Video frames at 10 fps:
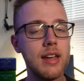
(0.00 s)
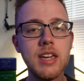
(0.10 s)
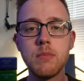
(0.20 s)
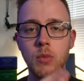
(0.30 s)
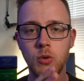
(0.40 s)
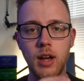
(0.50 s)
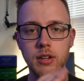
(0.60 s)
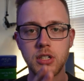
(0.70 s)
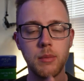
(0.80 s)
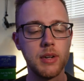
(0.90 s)
heat
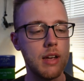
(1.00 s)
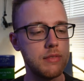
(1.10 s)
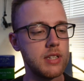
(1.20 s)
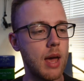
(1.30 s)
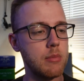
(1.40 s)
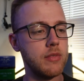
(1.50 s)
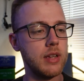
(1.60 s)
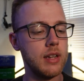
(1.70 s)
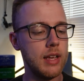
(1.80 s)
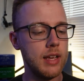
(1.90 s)
mirage coming off the top
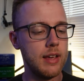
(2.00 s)
of it,